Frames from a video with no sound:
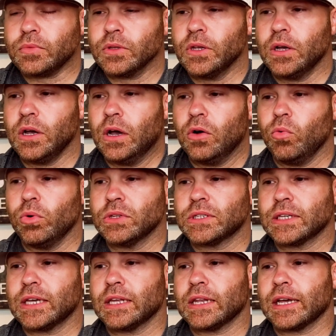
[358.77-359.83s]
once
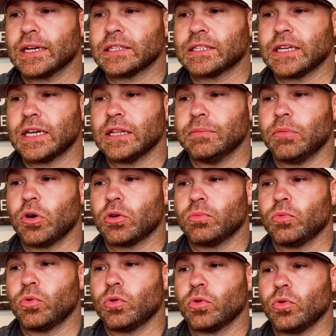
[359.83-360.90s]
again, like I said, the
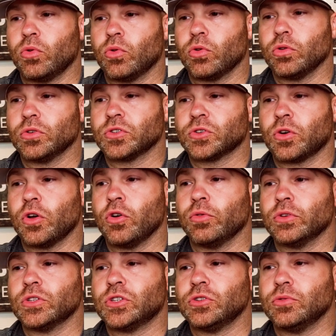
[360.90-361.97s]
Baltimore Orioles are
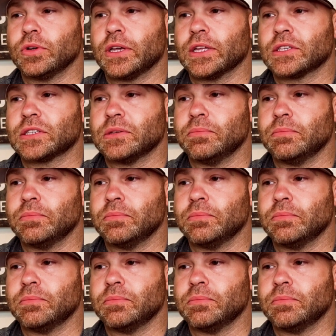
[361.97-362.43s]
0-2 against the